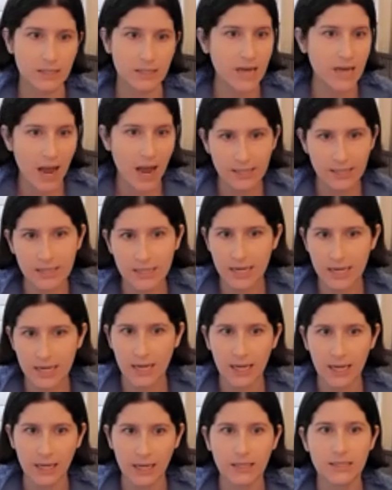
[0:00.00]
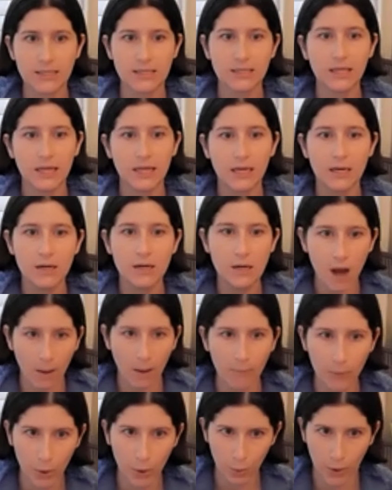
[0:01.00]
texting is the
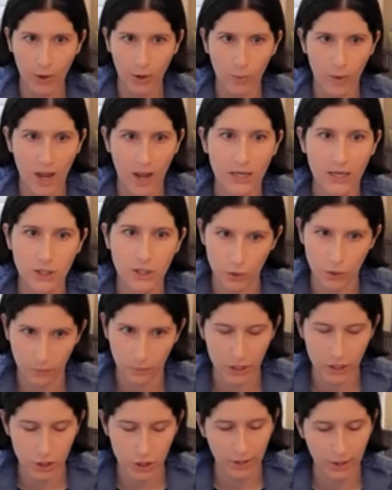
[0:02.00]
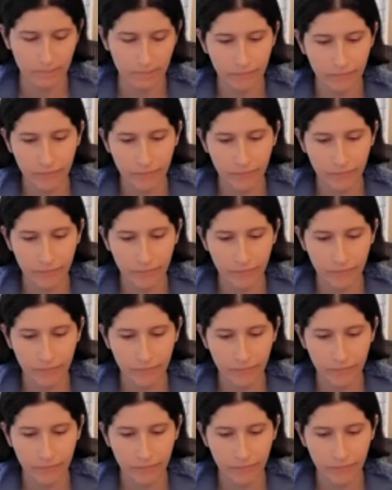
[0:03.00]
number one way to reach them.